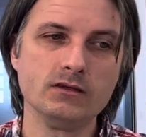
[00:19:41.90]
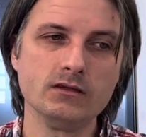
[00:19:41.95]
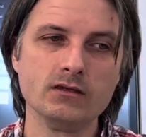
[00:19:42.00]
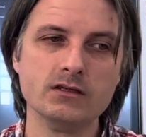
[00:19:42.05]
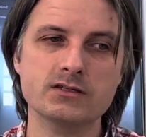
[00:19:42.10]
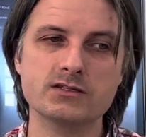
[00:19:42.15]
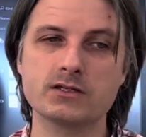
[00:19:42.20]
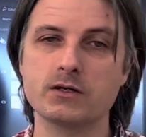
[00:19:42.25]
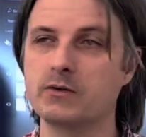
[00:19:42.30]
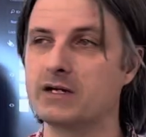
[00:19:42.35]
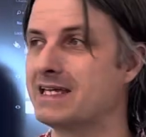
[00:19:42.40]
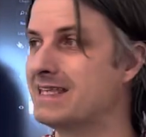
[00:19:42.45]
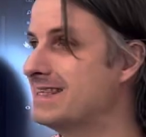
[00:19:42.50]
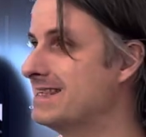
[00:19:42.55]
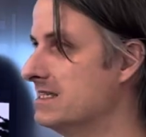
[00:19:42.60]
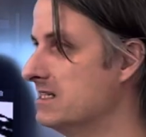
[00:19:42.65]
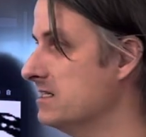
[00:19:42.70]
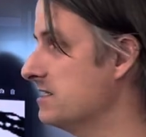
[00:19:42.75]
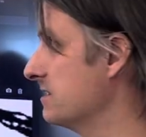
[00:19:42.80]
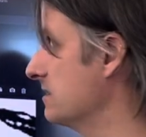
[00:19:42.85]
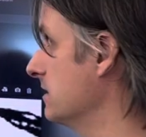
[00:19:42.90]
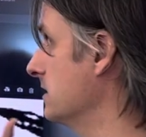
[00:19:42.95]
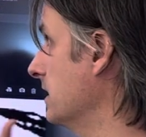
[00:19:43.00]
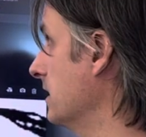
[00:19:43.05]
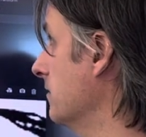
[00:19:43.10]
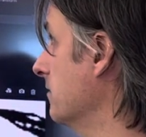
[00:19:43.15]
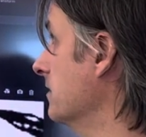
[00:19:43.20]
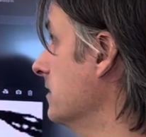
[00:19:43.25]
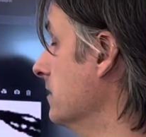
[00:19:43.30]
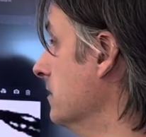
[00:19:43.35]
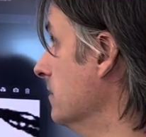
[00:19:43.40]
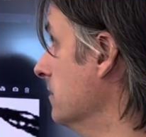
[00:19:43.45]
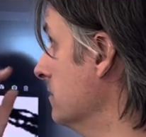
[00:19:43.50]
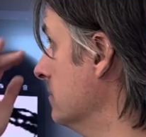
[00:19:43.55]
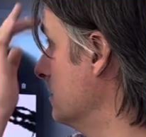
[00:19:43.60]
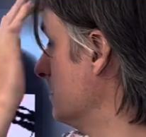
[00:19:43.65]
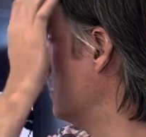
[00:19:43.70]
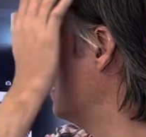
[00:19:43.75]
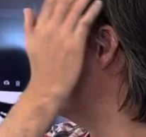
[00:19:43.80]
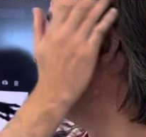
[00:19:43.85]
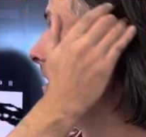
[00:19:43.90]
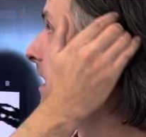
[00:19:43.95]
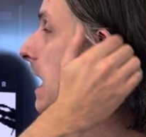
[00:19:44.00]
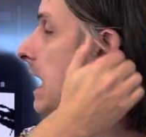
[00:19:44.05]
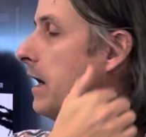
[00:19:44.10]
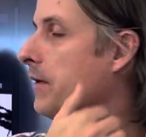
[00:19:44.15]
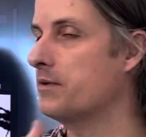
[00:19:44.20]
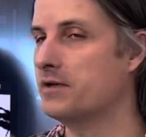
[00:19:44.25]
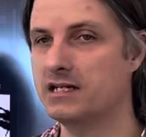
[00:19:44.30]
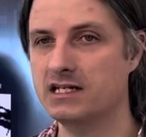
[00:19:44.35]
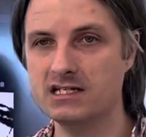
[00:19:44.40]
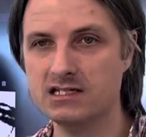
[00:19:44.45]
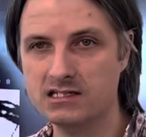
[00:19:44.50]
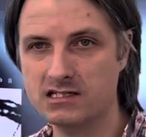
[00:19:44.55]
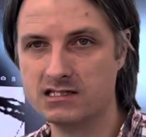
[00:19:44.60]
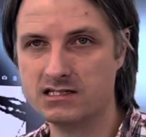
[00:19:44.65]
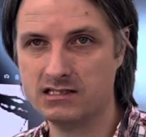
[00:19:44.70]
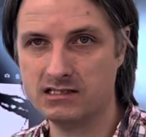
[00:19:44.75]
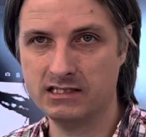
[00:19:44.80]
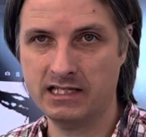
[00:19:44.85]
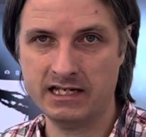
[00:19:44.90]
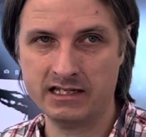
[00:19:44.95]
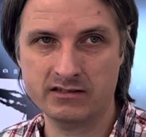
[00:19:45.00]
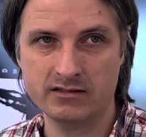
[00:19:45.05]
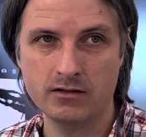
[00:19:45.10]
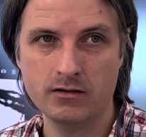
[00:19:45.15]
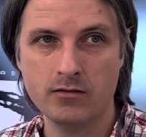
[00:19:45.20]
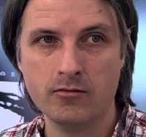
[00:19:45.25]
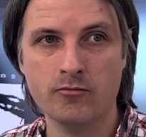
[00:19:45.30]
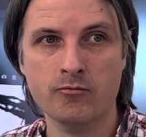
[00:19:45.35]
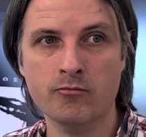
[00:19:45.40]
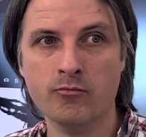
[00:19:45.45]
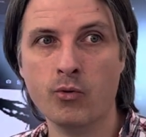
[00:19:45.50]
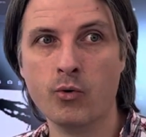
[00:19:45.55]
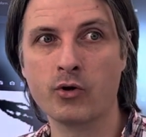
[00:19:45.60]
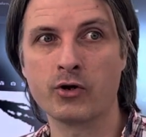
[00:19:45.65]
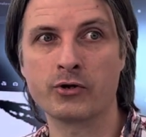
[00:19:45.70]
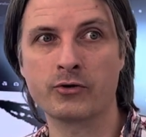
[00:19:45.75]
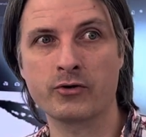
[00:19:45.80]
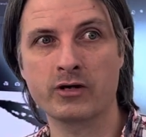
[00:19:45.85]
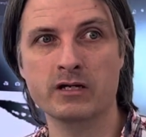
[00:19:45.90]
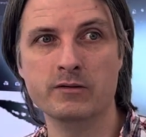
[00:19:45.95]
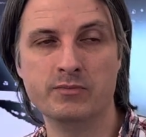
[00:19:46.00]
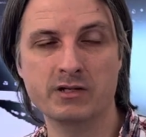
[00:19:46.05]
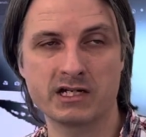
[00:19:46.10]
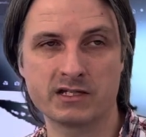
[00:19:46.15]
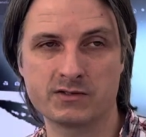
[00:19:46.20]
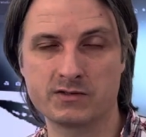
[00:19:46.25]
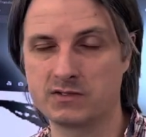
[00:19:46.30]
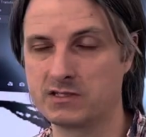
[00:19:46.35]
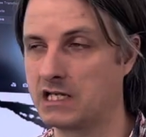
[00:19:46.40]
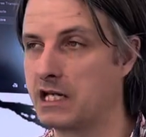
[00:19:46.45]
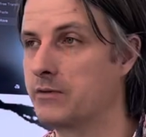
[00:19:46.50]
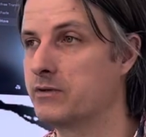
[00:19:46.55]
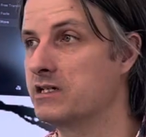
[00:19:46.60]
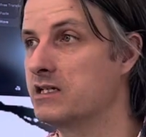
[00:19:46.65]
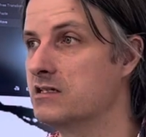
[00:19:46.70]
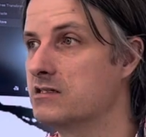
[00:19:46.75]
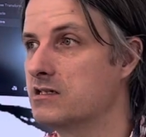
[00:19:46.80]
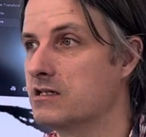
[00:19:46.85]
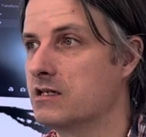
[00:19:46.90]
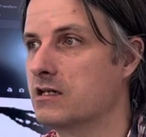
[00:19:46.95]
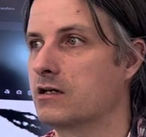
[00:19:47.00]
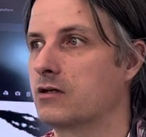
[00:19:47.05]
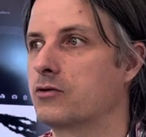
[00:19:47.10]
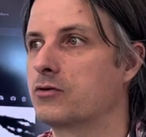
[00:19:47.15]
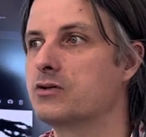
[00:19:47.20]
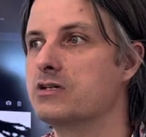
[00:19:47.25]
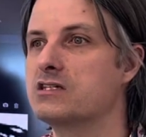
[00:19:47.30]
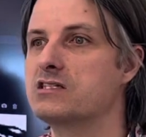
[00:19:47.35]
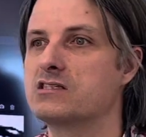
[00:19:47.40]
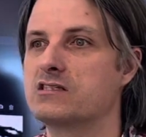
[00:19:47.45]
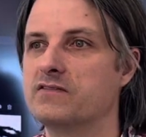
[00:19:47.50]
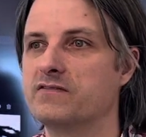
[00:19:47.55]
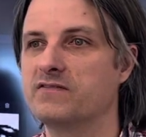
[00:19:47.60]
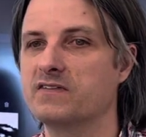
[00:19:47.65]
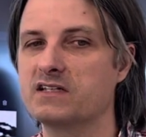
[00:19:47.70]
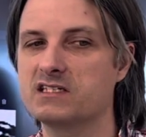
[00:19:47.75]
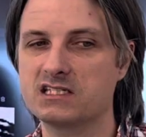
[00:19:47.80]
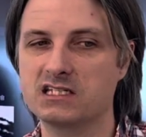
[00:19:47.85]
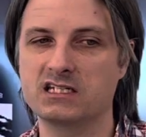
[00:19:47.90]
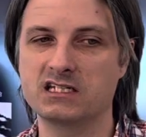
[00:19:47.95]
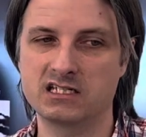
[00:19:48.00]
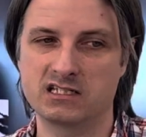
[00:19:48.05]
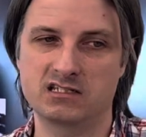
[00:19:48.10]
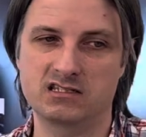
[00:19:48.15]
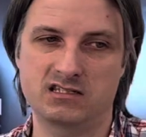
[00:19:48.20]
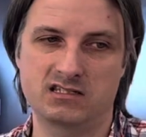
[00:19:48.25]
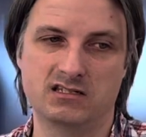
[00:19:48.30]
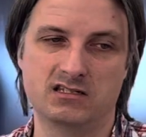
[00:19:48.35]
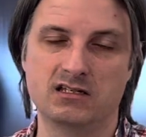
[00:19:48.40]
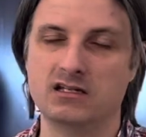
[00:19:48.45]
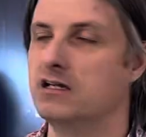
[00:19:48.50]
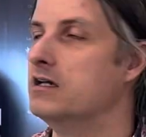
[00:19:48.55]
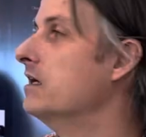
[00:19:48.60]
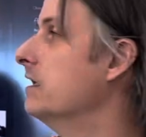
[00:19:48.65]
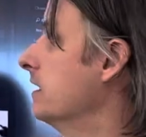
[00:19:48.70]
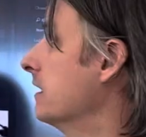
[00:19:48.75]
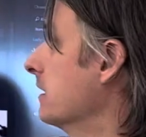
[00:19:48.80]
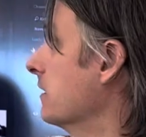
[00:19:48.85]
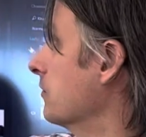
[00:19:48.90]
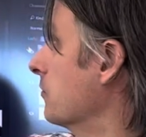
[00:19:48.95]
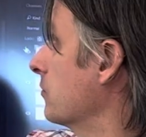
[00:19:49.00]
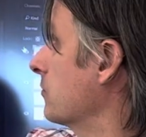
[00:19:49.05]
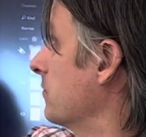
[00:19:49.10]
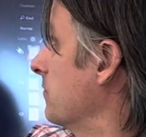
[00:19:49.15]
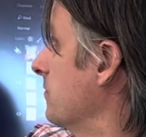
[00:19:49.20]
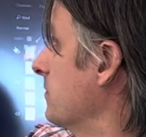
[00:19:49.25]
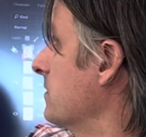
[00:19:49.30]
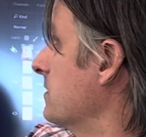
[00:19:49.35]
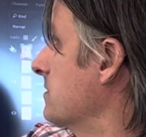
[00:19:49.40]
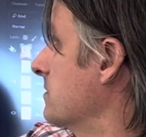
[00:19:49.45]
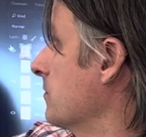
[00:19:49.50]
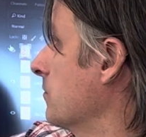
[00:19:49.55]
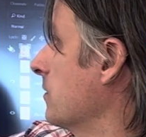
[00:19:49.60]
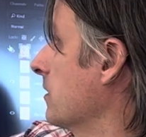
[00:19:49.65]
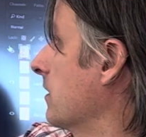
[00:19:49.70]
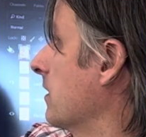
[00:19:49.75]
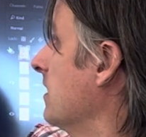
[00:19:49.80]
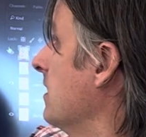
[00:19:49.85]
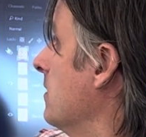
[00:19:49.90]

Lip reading: So in this scenario, I would need to select more gray pixels. I would need to increase the fuzziness in order for this to work.